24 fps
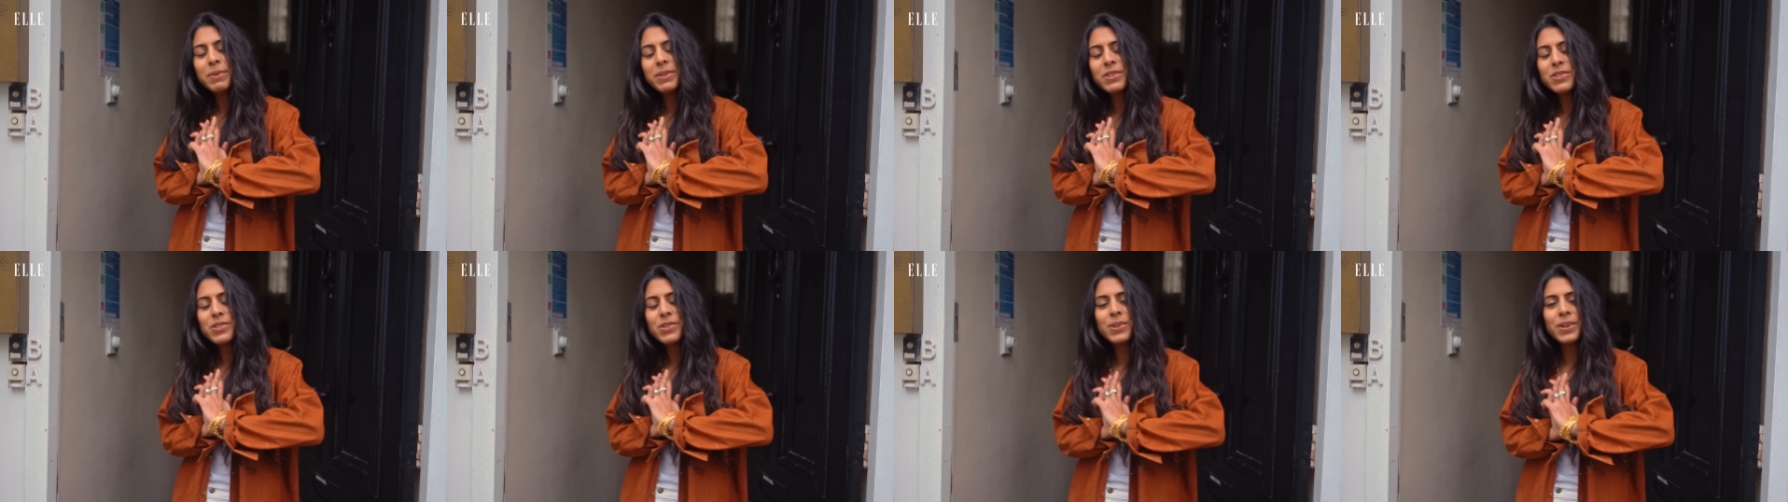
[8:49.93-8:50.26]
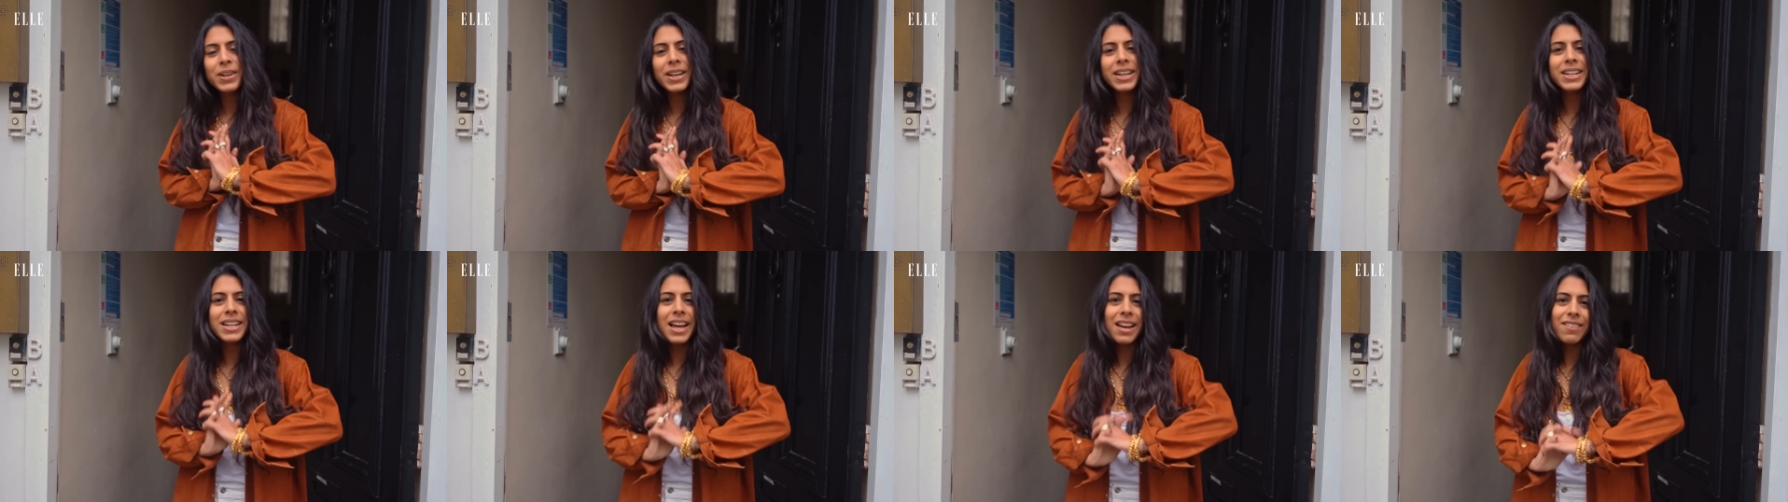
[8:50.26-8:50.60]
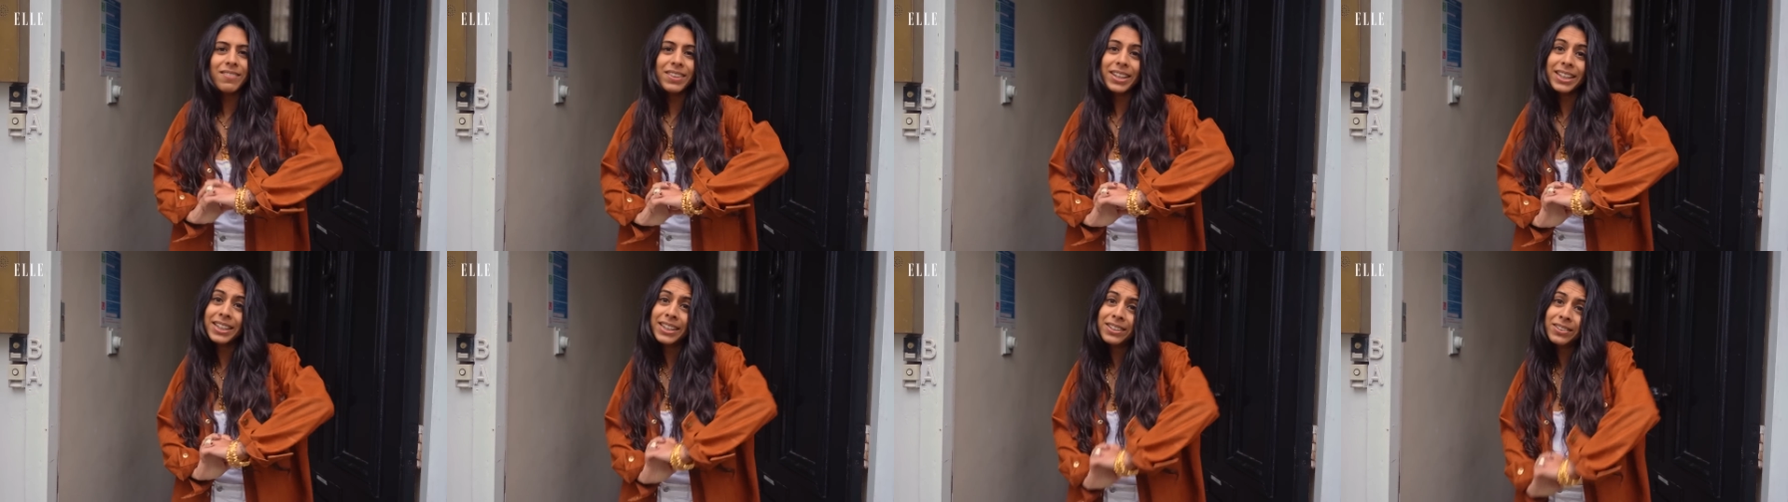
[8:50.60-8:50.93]
enjoyed
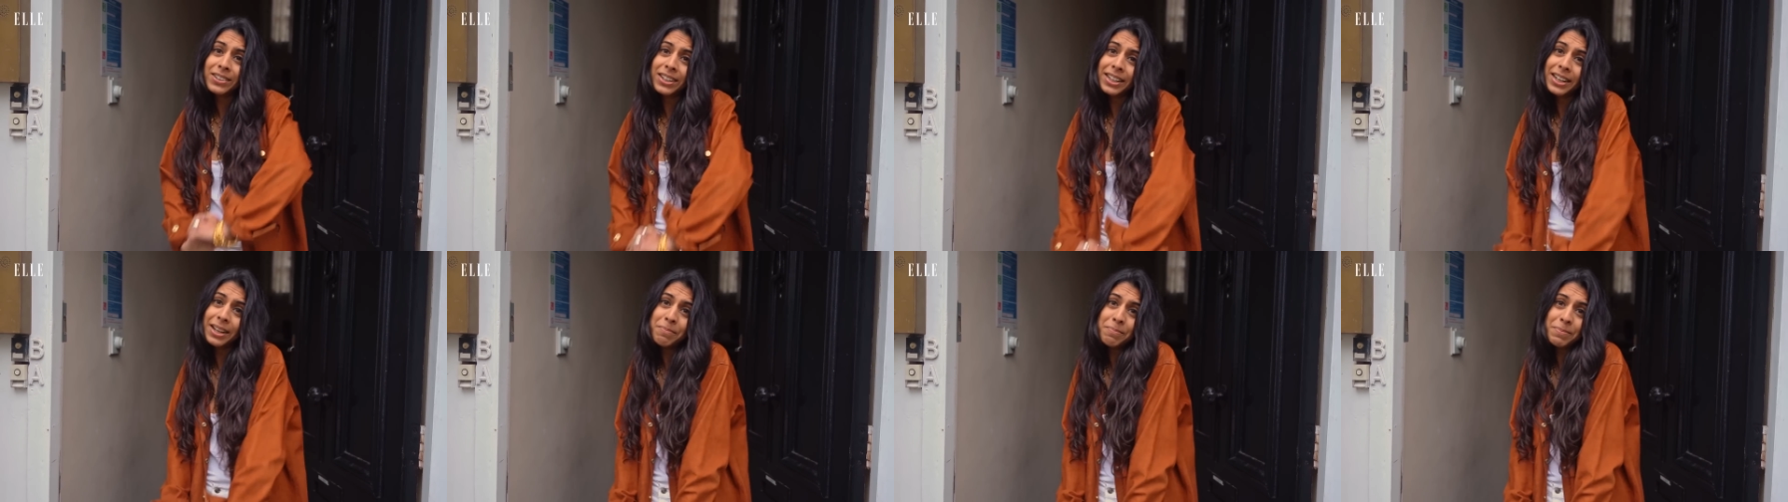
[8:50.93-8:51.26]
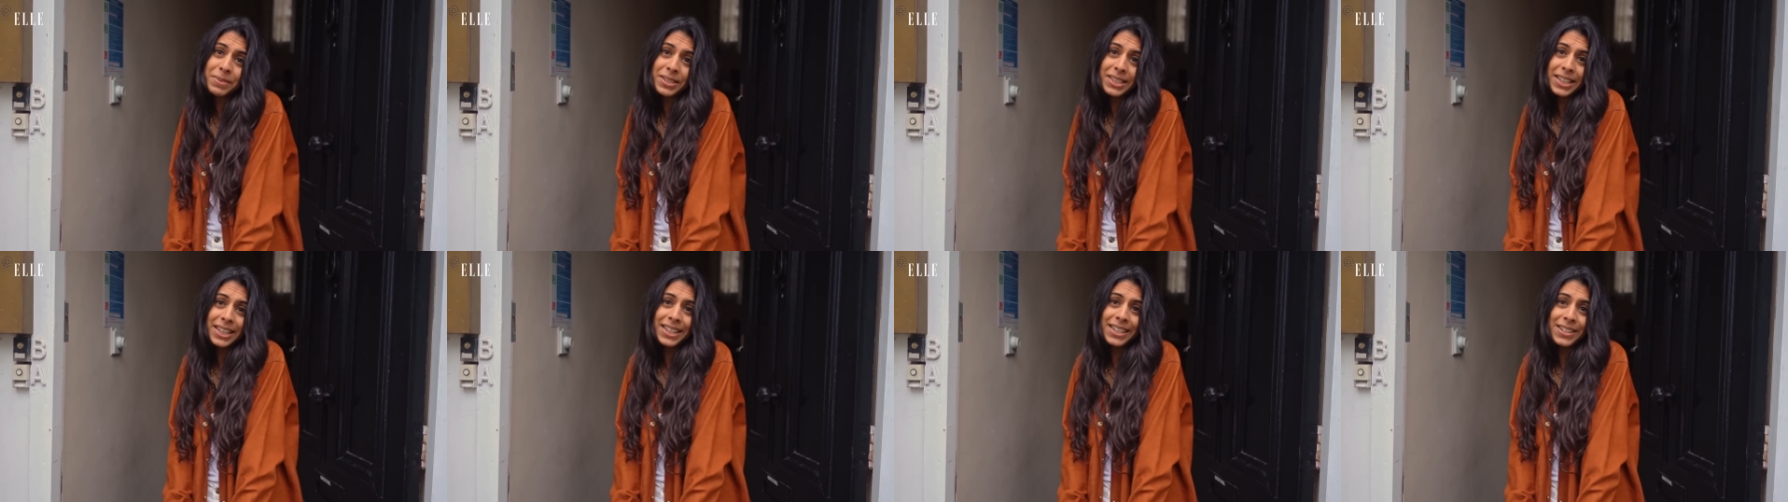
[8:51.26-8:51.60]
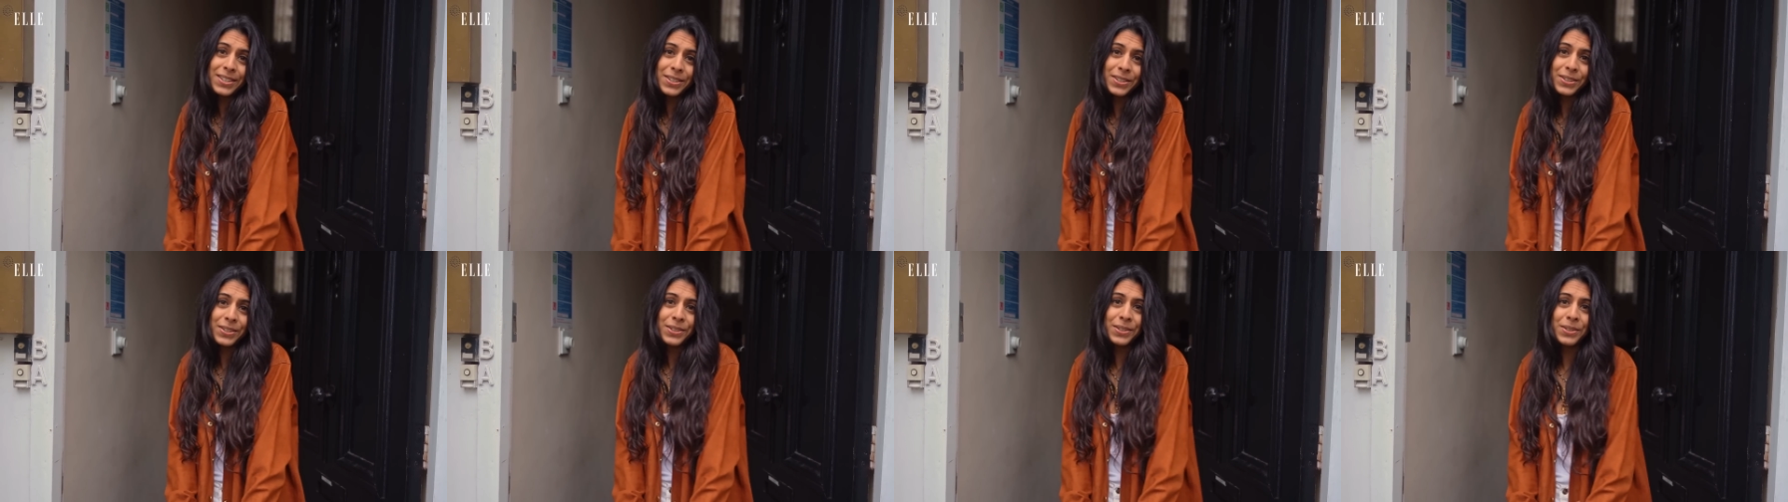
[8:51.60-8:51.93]
having a little glimpse
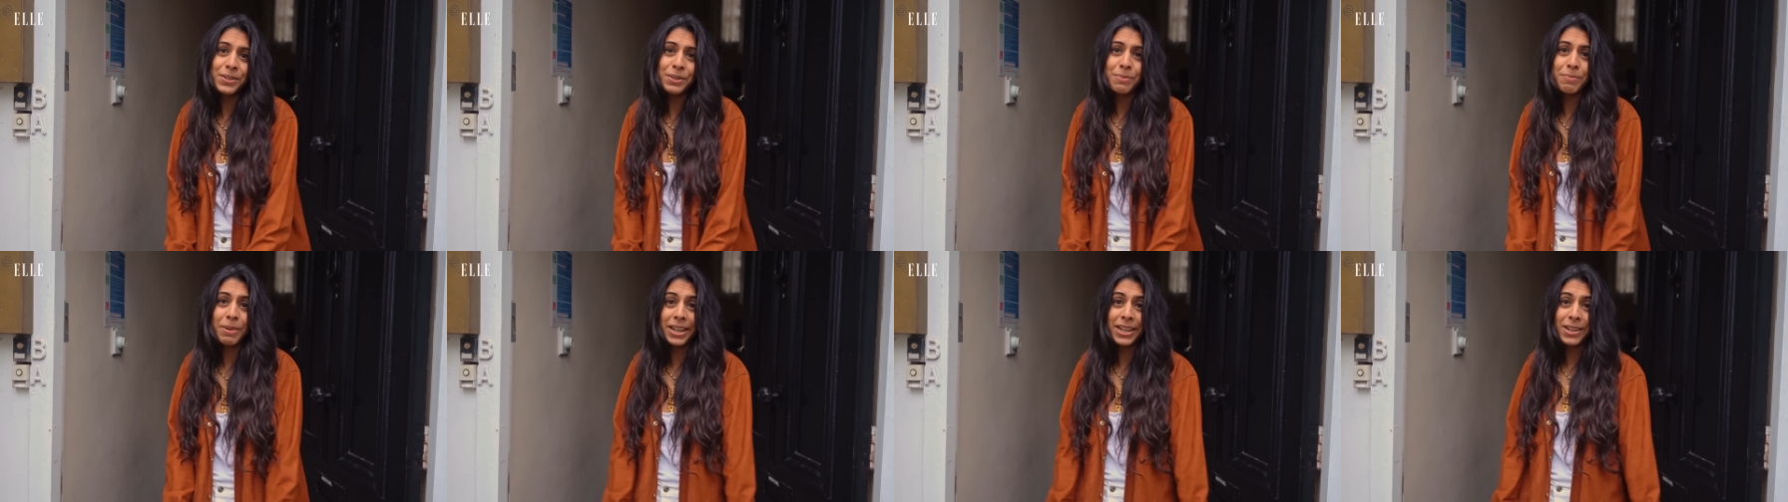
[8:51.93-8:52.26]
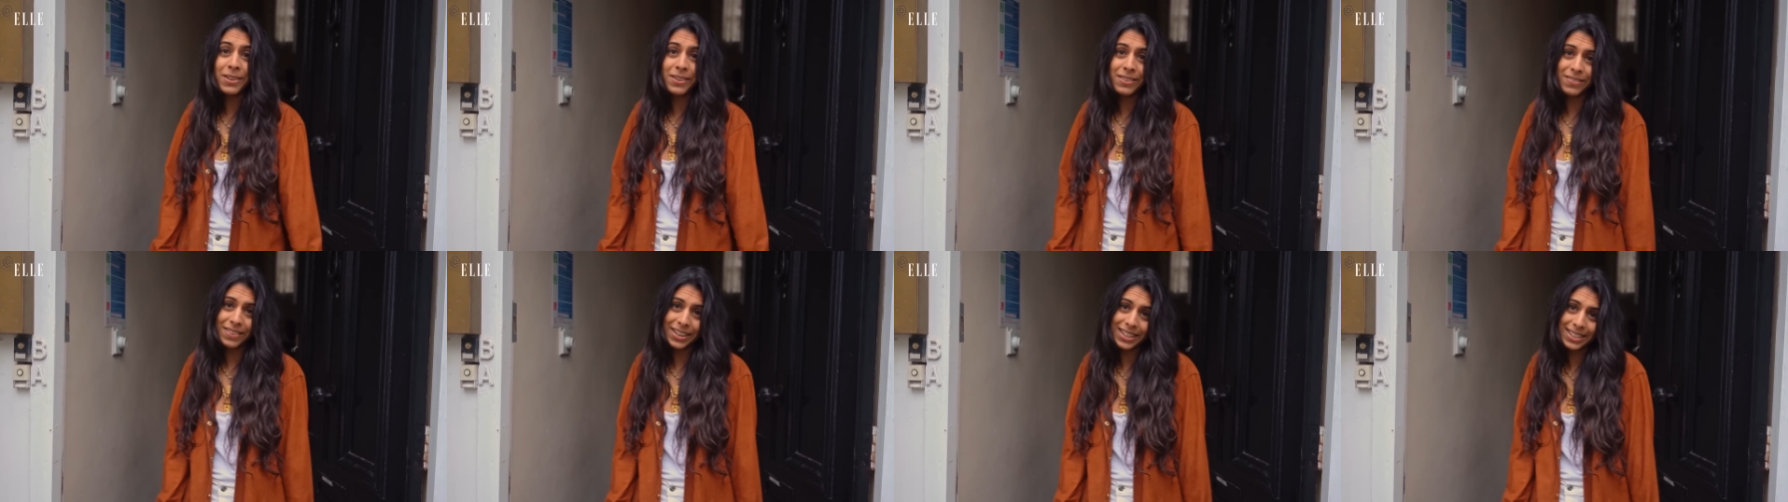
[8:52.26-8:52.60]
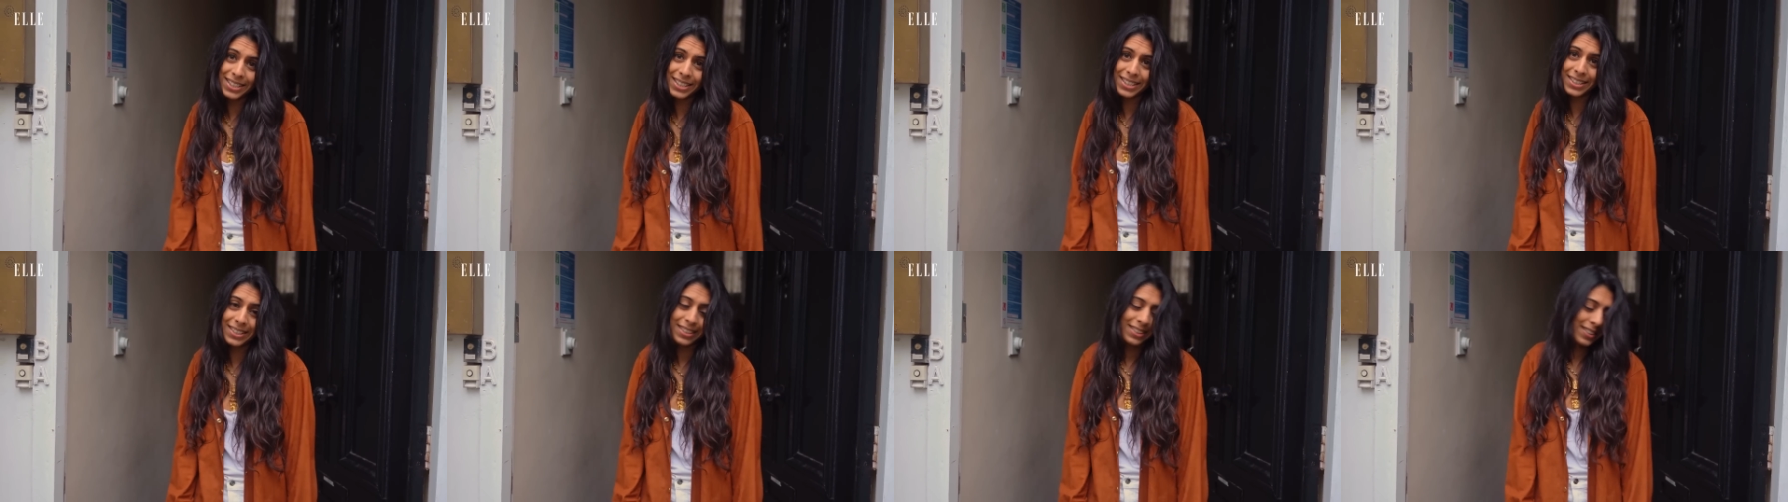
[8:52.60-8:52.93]
into my
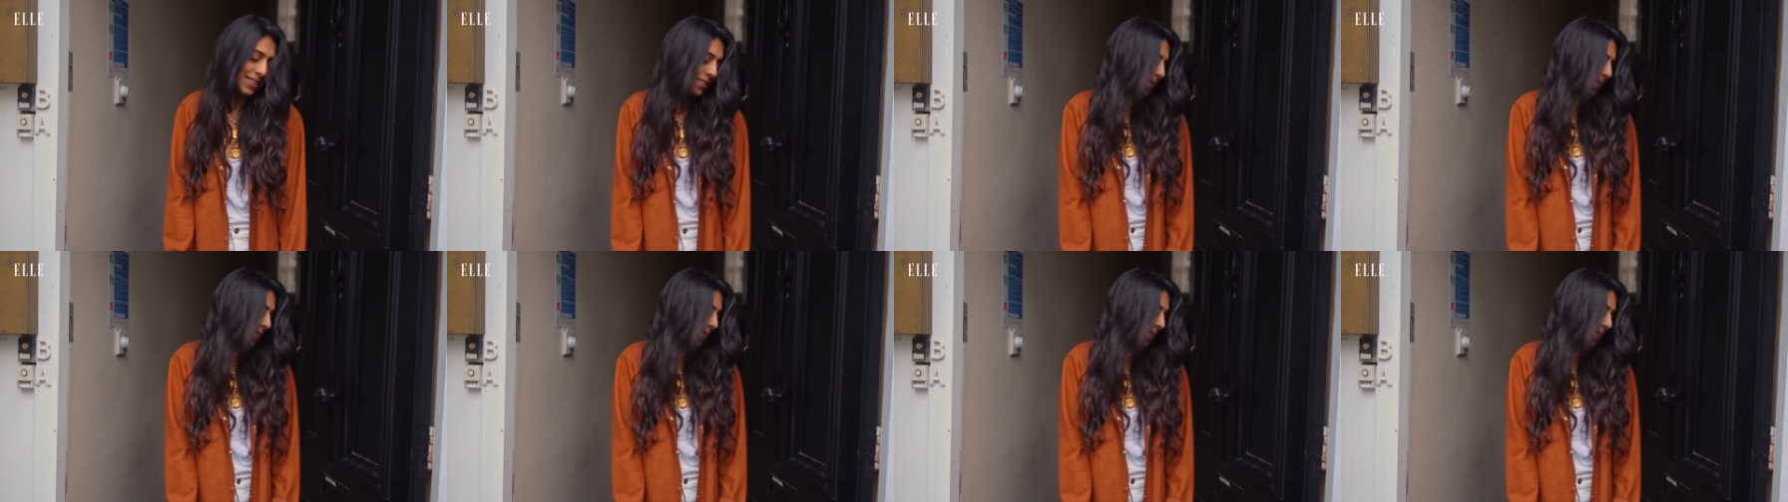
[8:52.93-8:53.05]
universe.